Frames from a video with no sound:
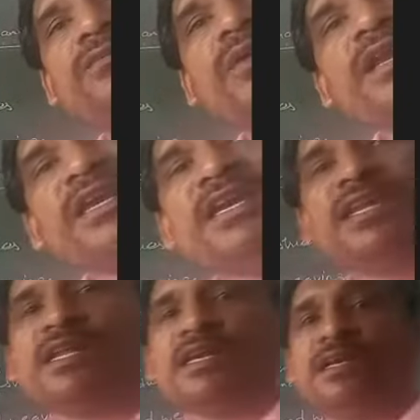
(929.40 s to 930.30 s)
working
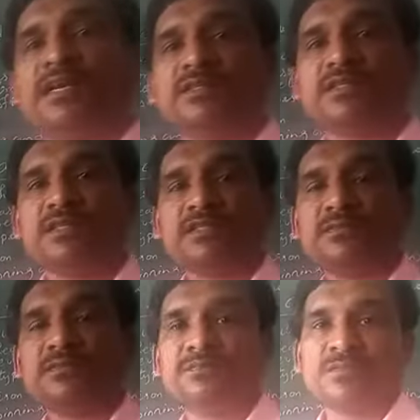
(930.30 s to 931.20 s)
in the industries,
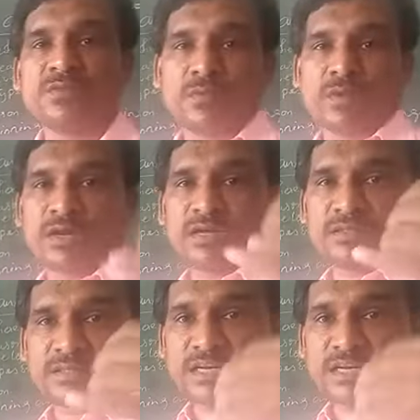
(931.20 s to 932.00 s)
workers